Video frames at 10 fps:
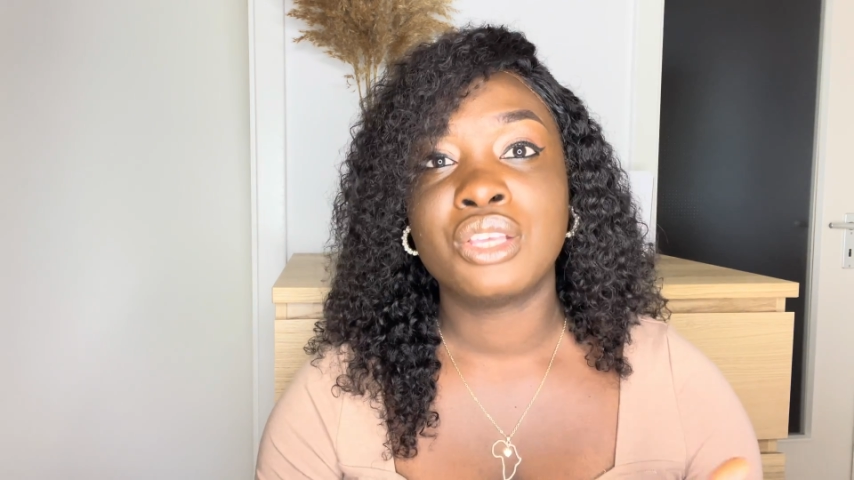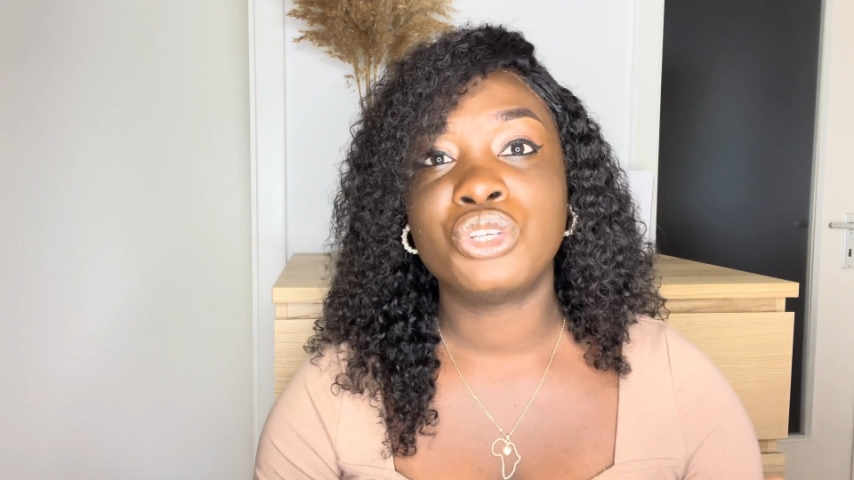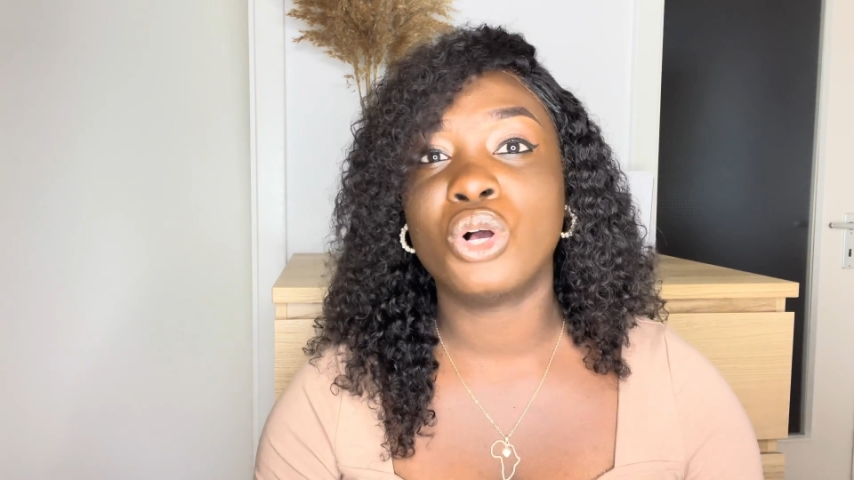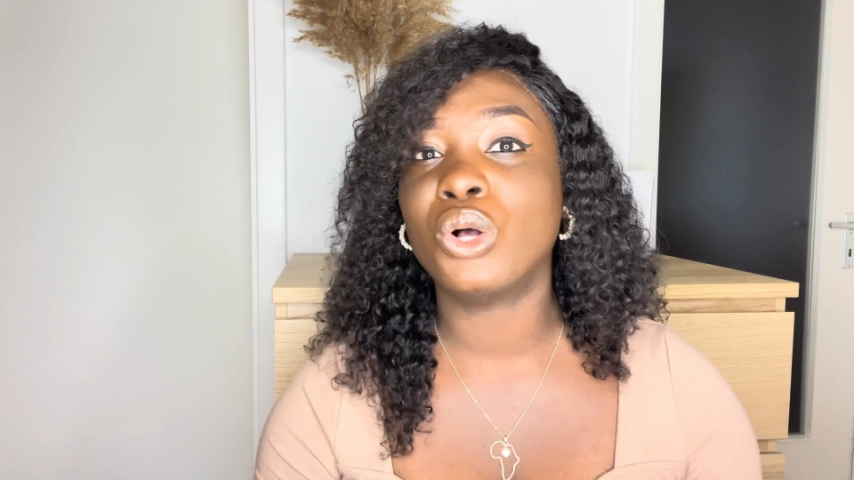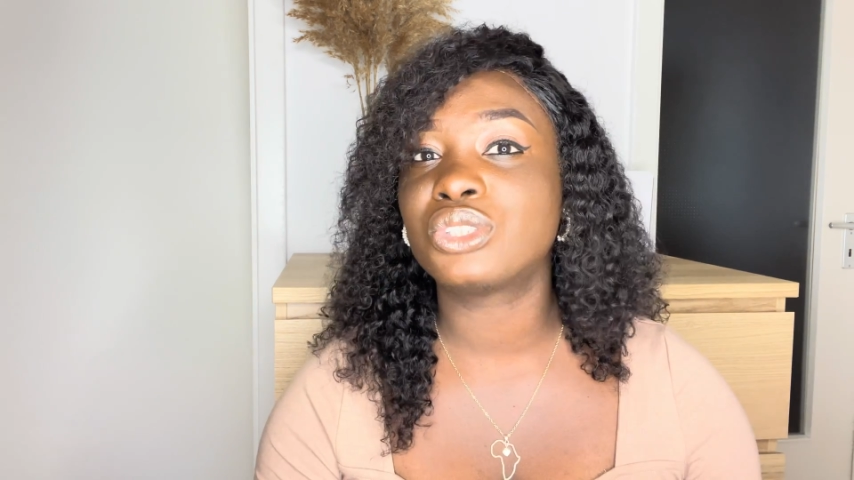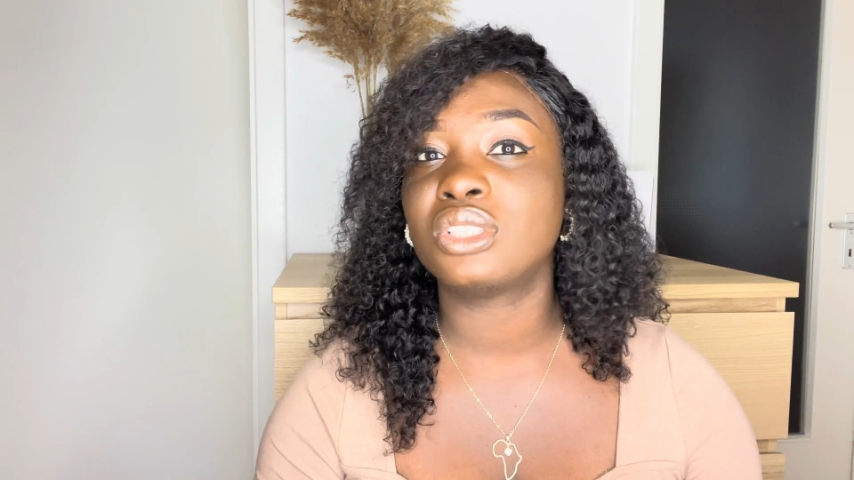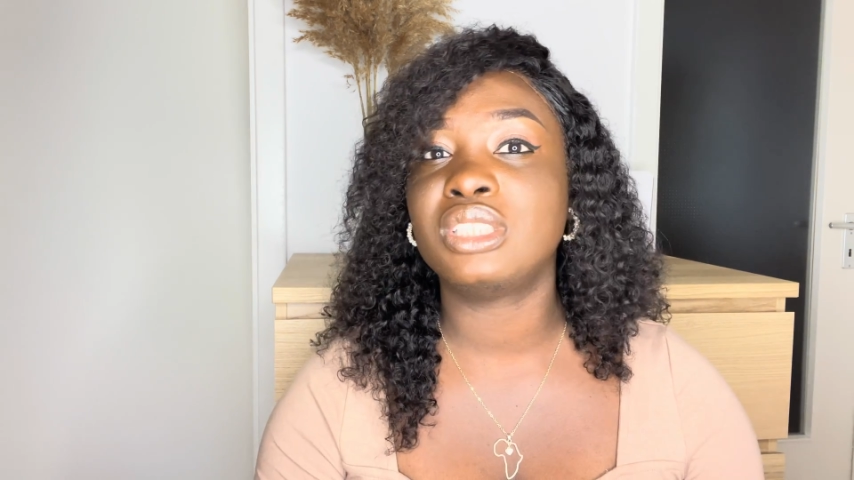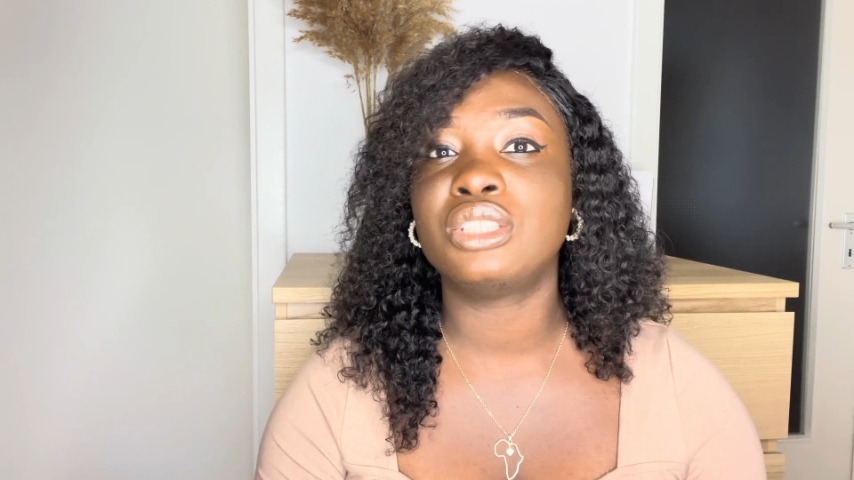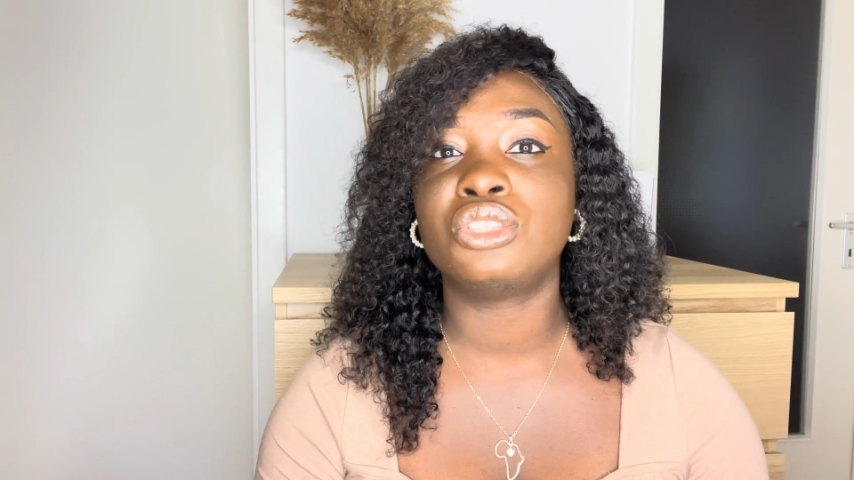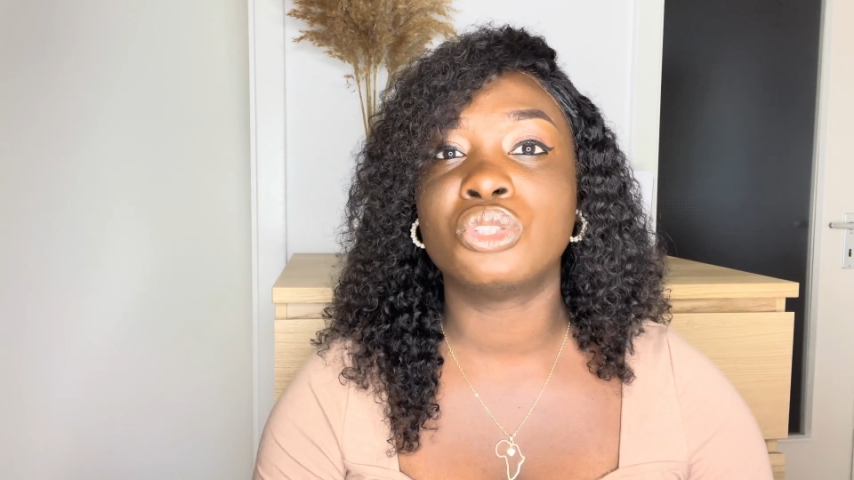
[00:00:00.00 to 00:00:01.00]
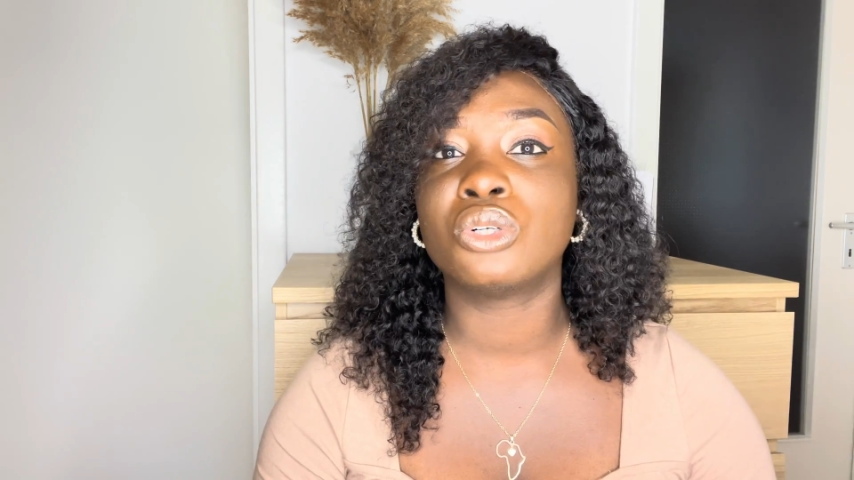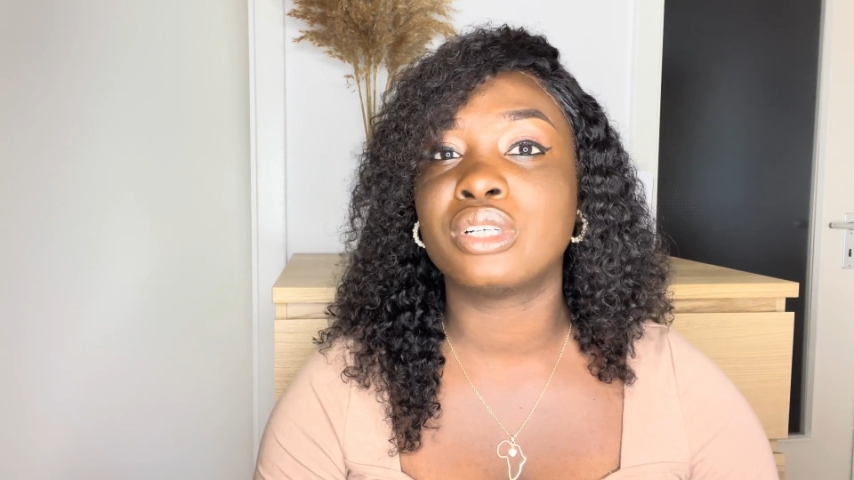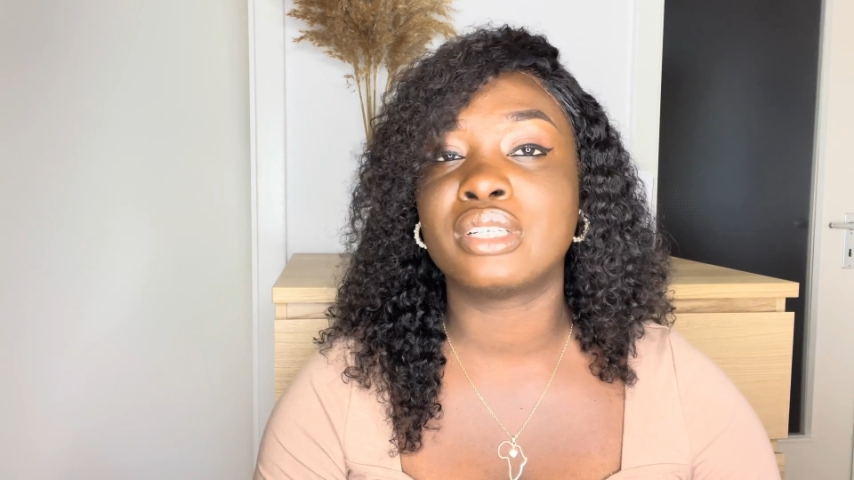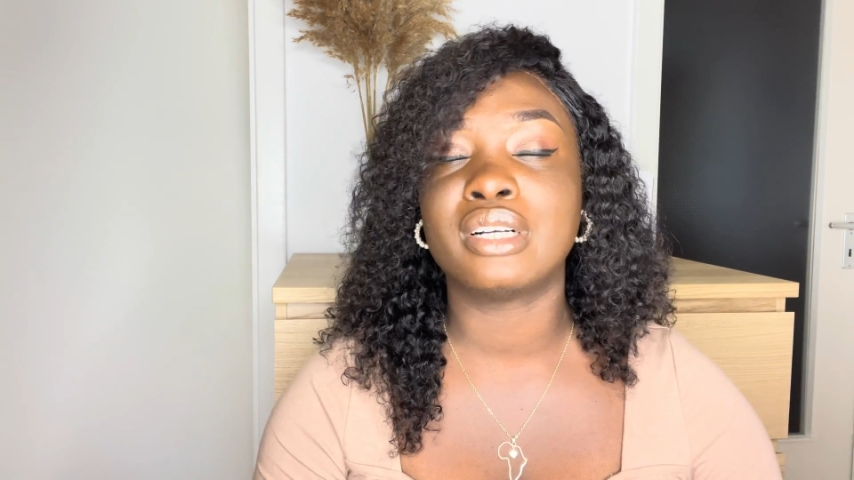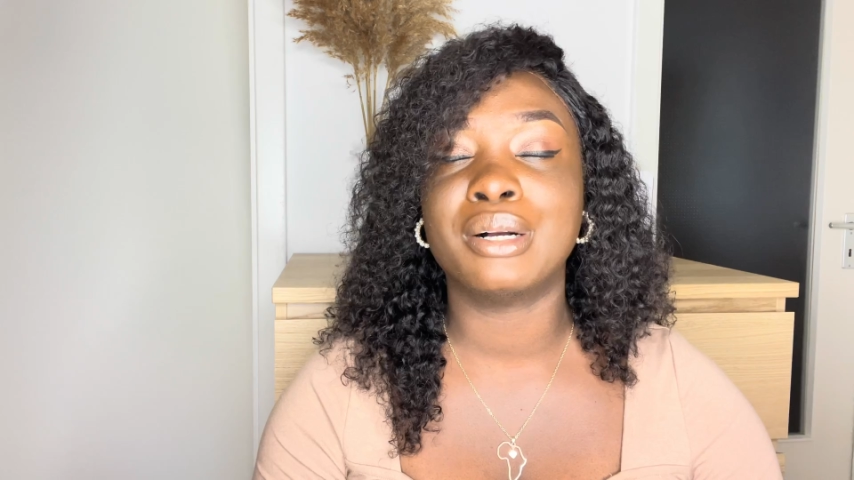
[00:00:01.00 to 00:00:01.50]
You also need
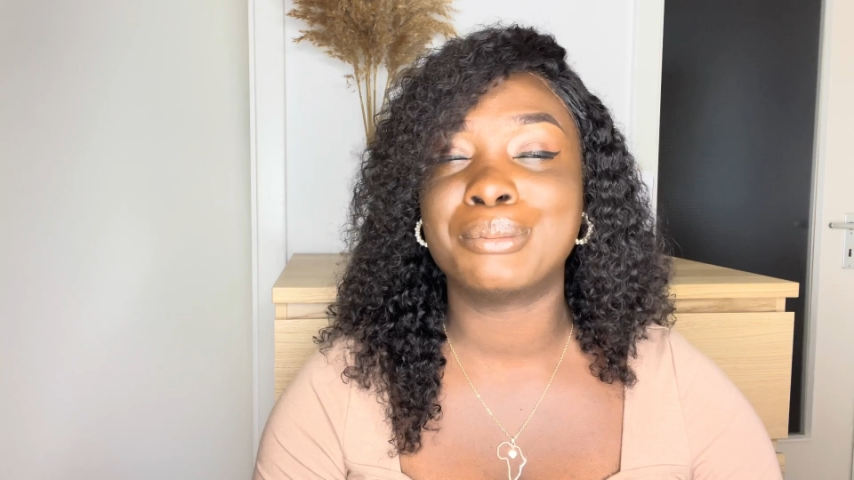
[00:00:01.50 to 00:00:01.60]
your